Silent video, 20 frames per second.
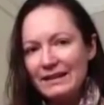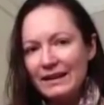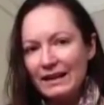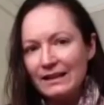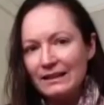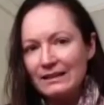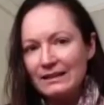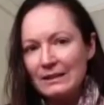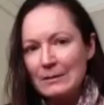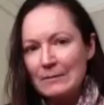
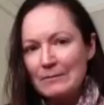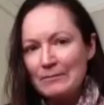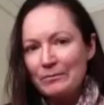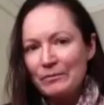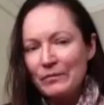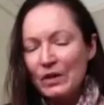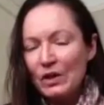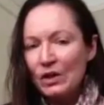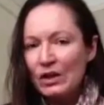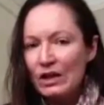that
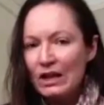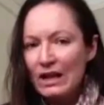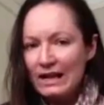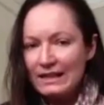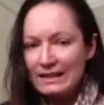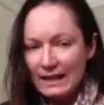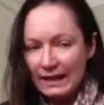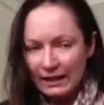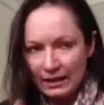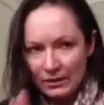
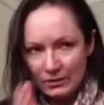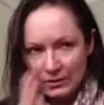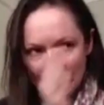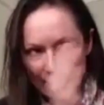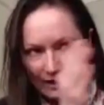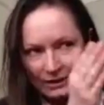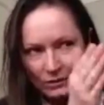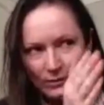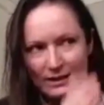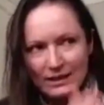unless I go to
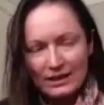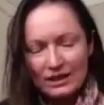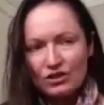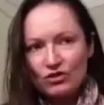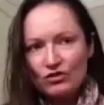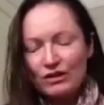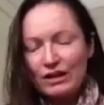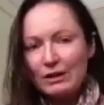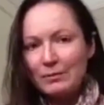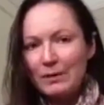their Twitter
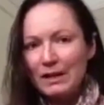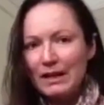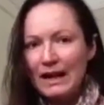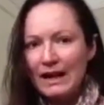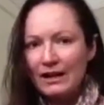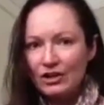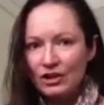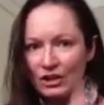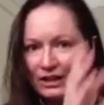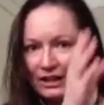stream and
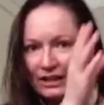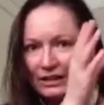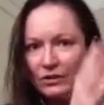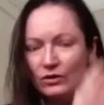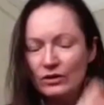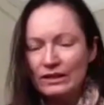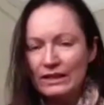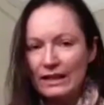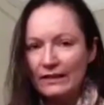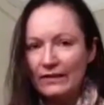actually
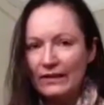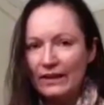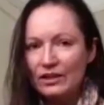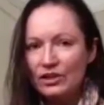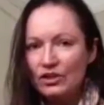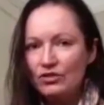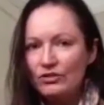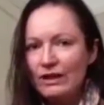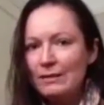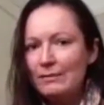look down their
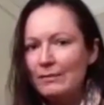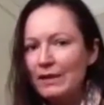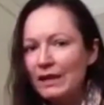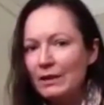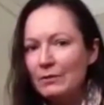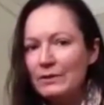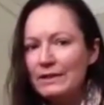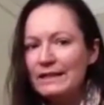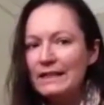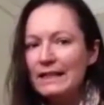stream, then I
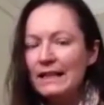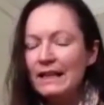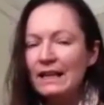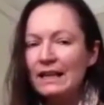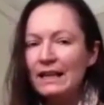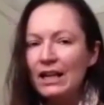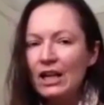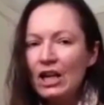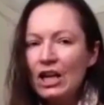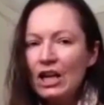will see
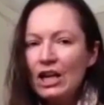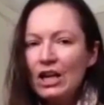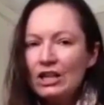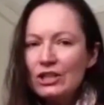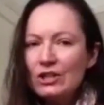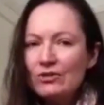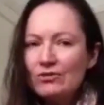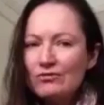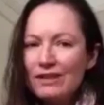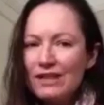it.
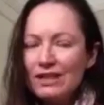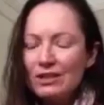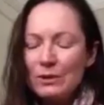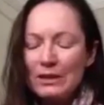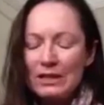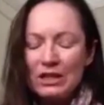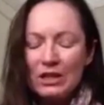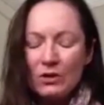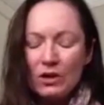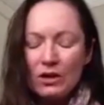So
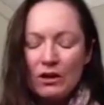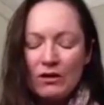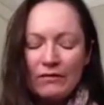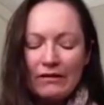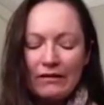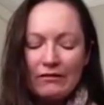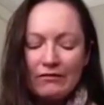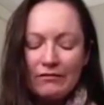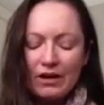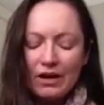retweets don't go
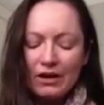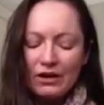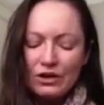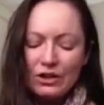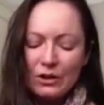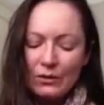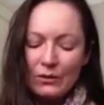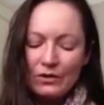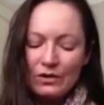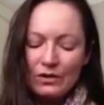very far.
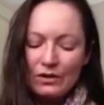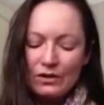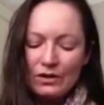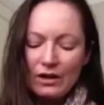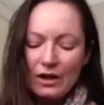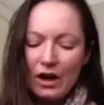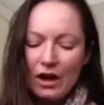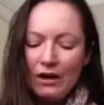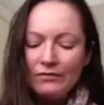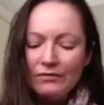So
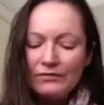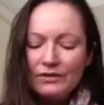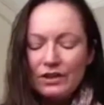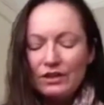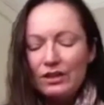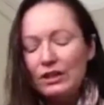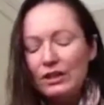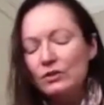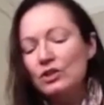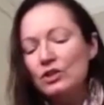often,
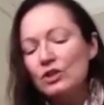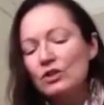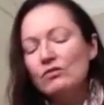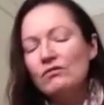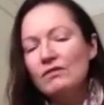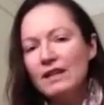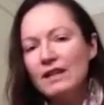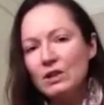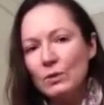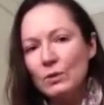you know, do
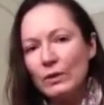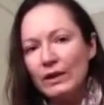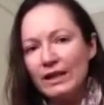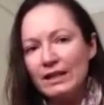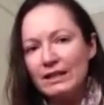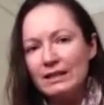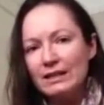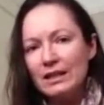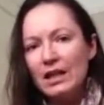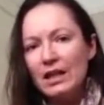
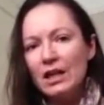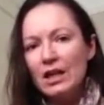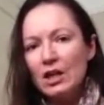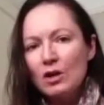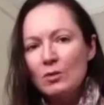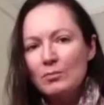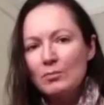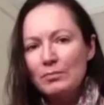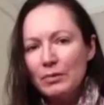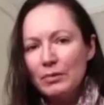retweet.
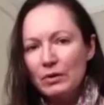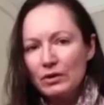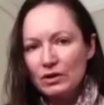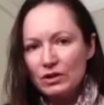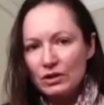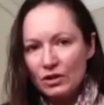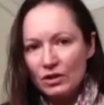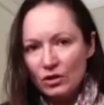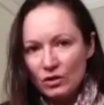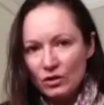But
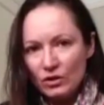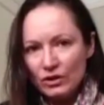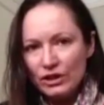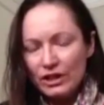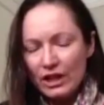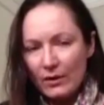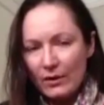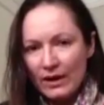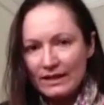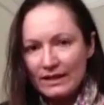
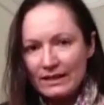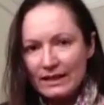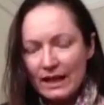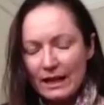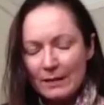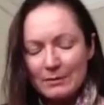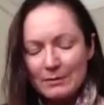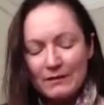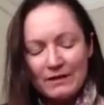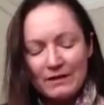also, at
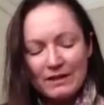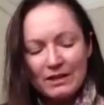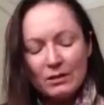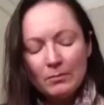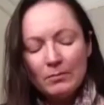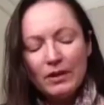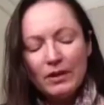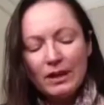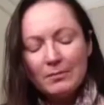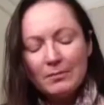times, if it's
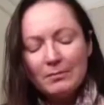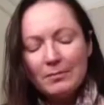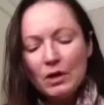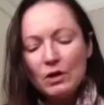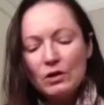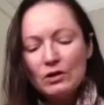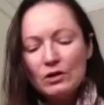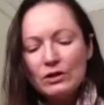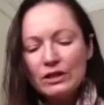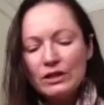something
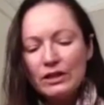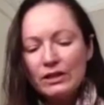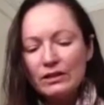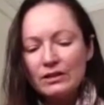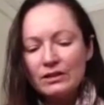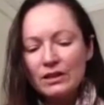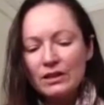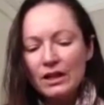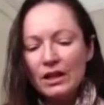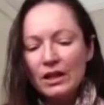
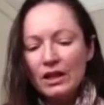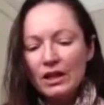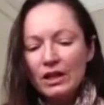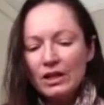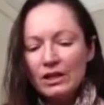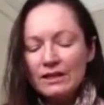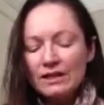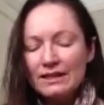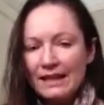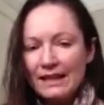important,
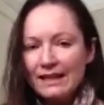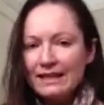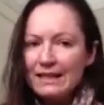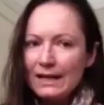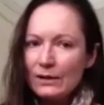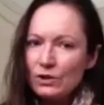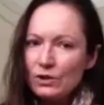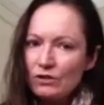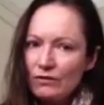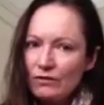send
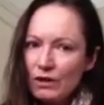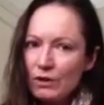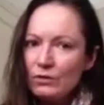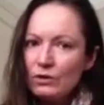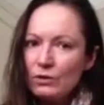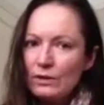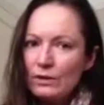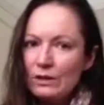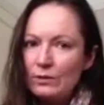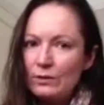out your own
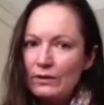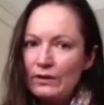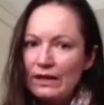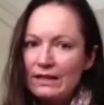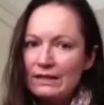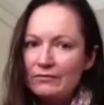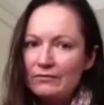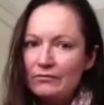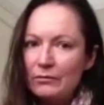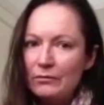tweet with
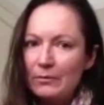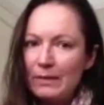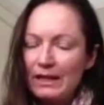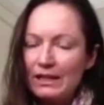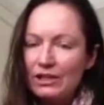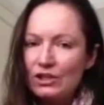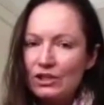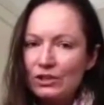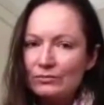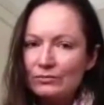that
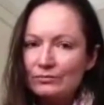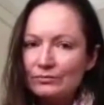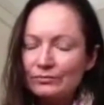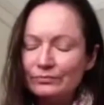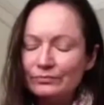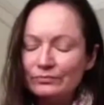information.